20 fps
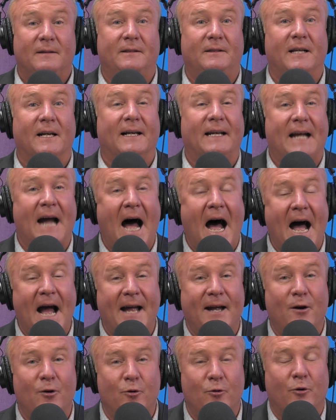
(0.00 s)
the
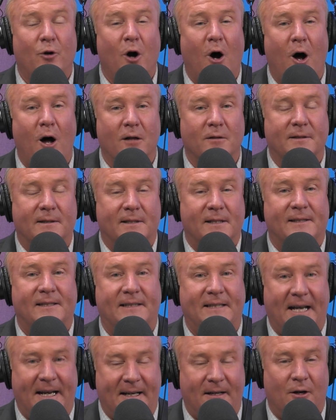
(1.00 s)
guy who calls the
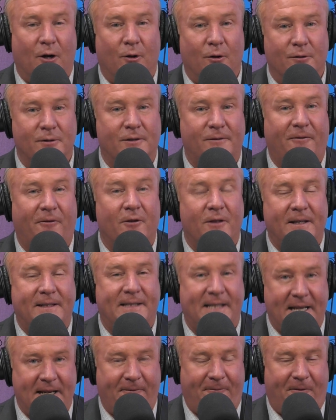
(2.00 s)
signals for the
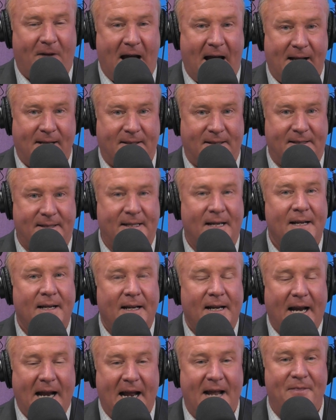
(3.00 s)
defense
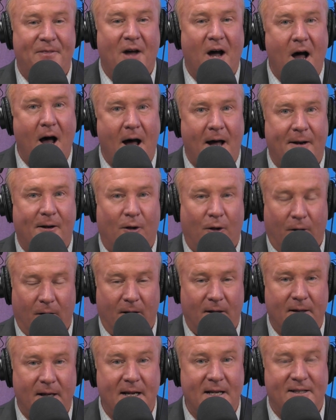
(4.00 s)
in the
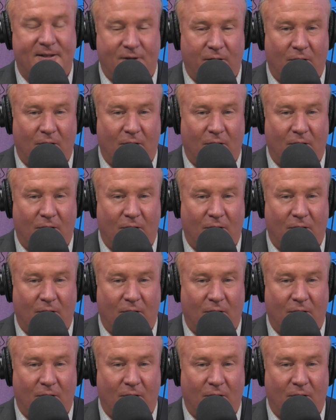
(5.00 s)
huddle is